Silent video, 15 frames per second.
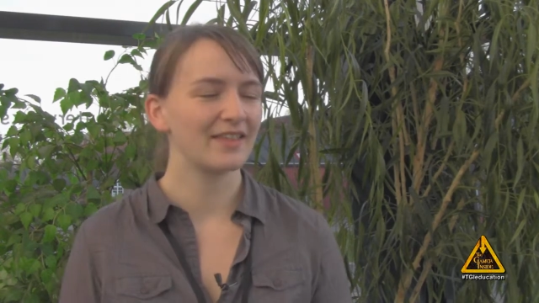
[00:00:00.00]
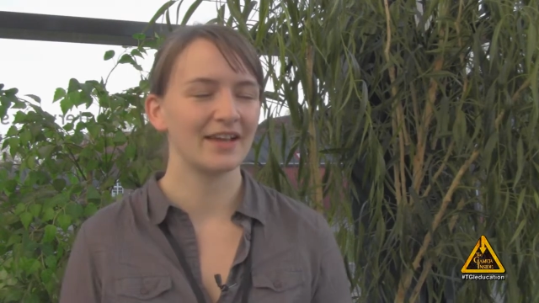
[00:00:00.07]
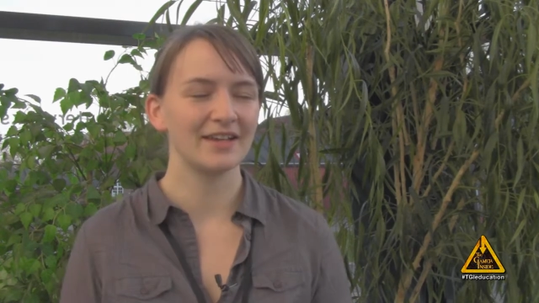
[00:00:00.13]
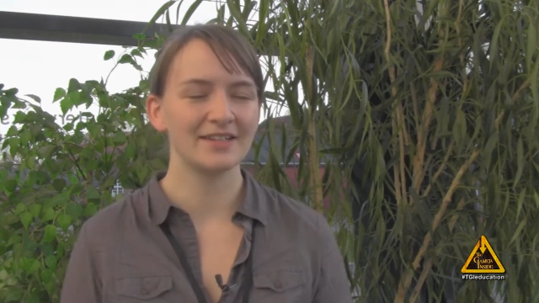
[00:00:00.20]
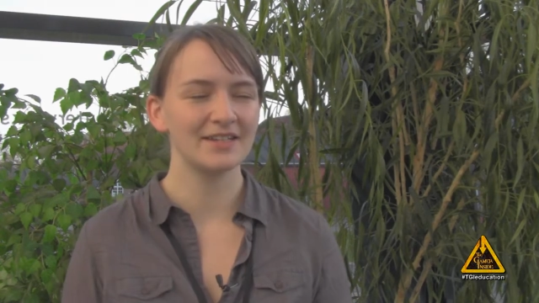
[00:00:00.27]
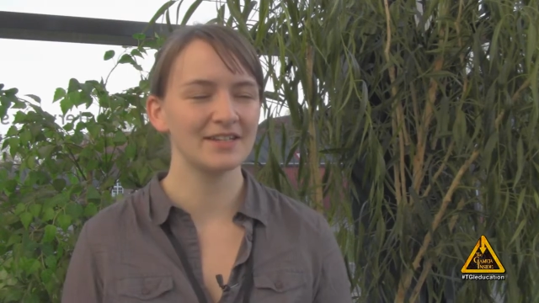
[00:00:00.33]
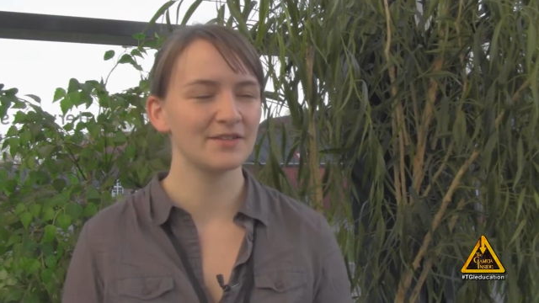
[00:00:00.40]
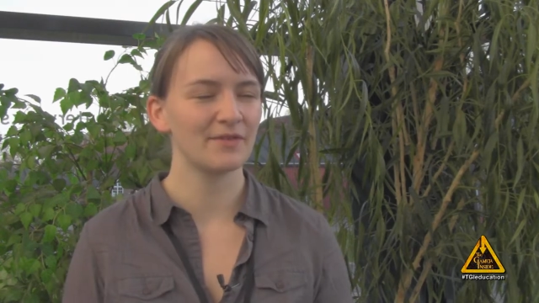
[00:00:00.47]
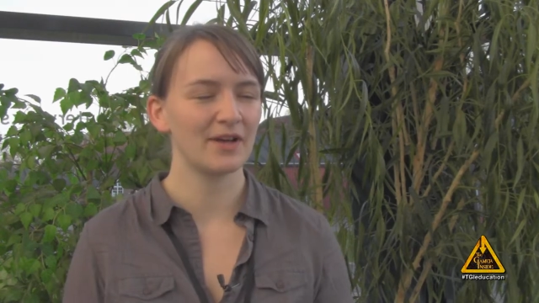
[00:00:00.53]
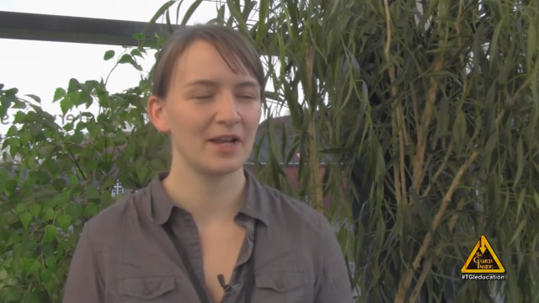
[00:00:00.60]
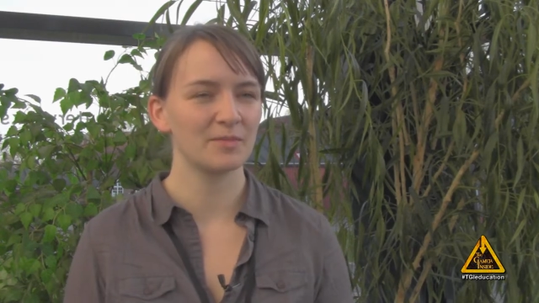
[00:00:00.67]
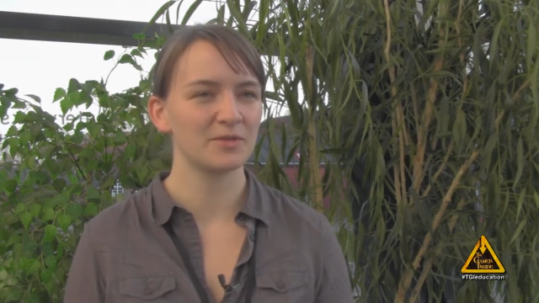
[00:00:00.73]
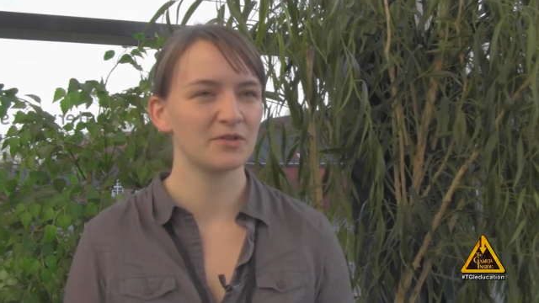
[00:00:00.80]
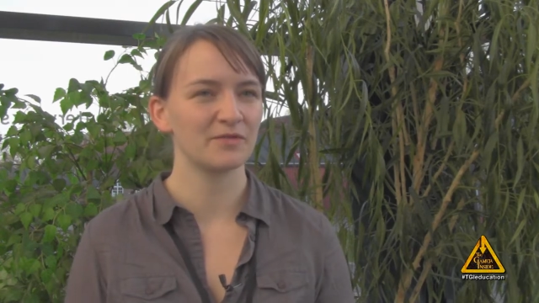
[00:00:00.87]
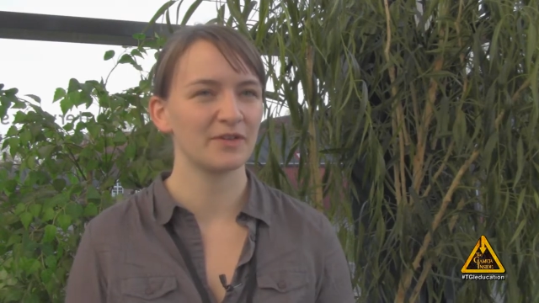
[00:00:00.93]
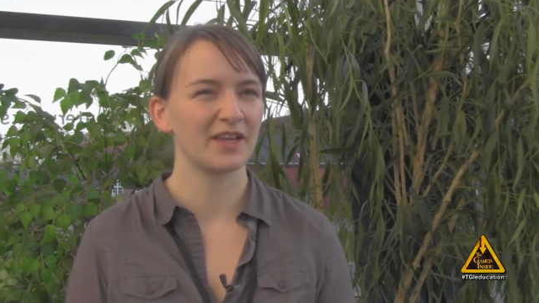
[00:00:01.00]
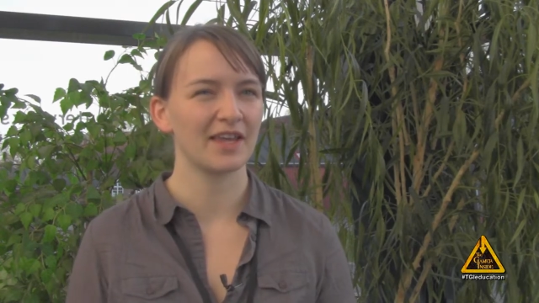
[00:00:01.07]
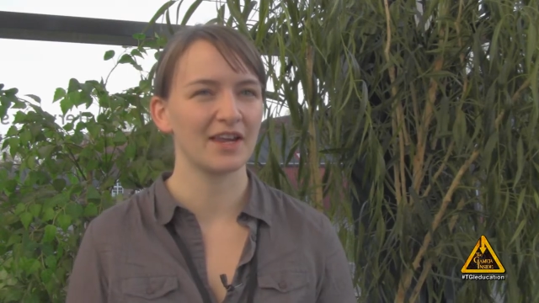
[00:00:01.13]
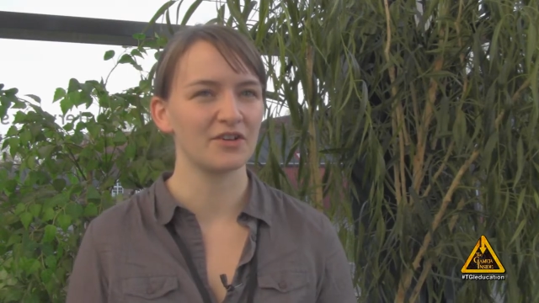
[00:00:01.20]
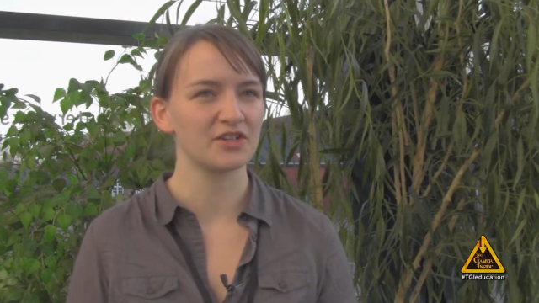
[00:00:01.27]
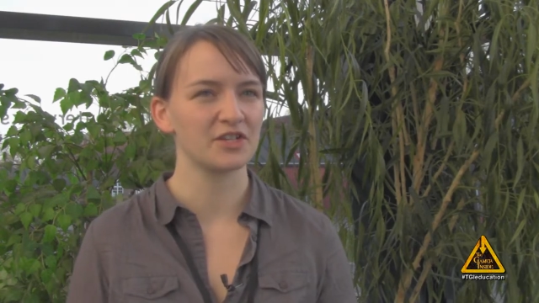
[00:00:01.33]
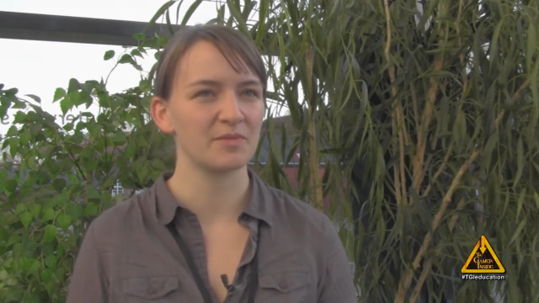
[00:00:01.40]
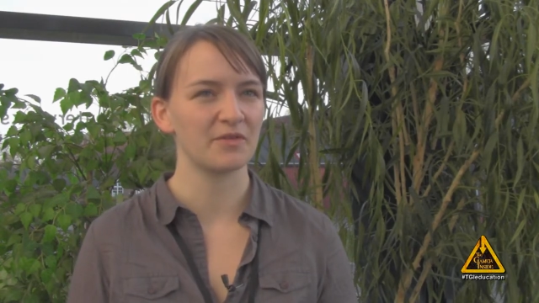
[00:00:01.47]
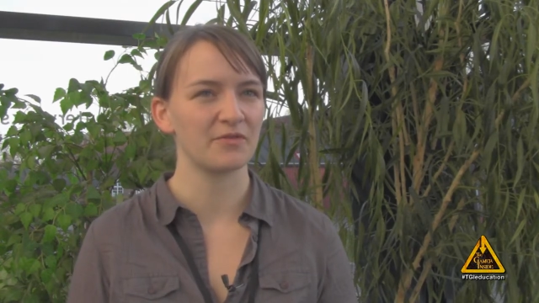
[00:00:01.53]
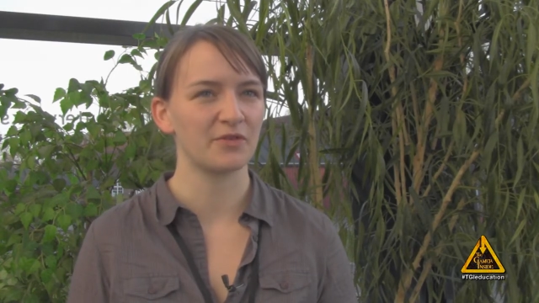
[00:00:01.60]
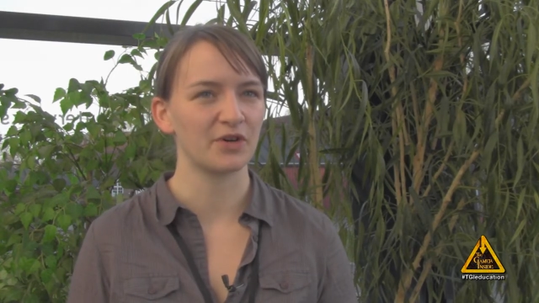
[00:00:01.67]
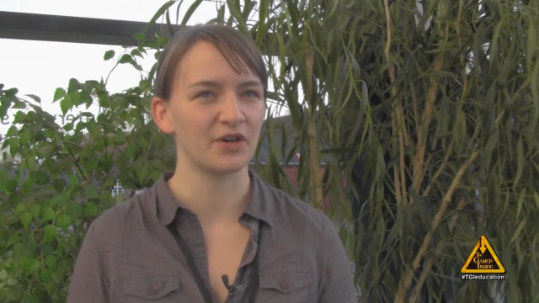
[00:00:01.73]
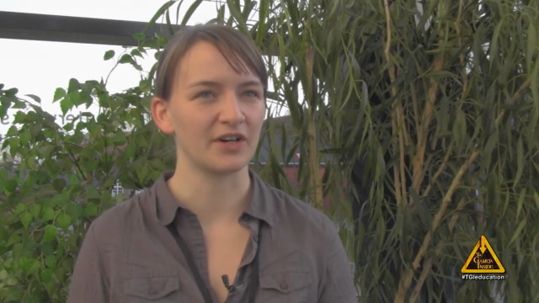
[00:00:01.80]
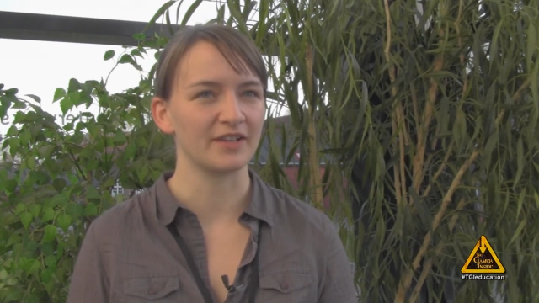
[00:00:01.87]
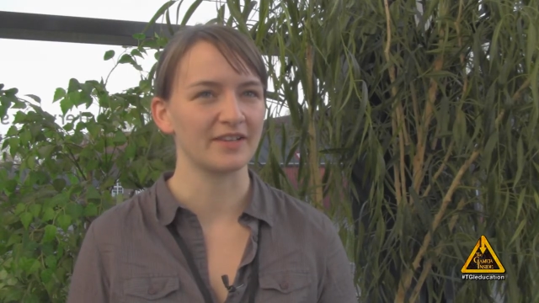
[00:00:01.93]
The idea developed over years
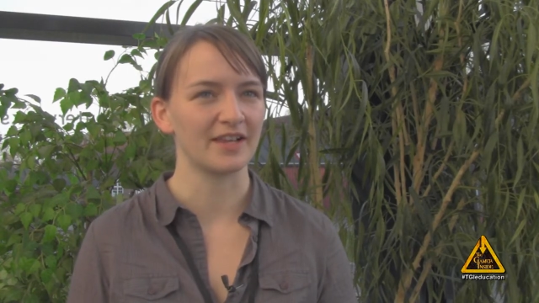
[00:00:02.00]
before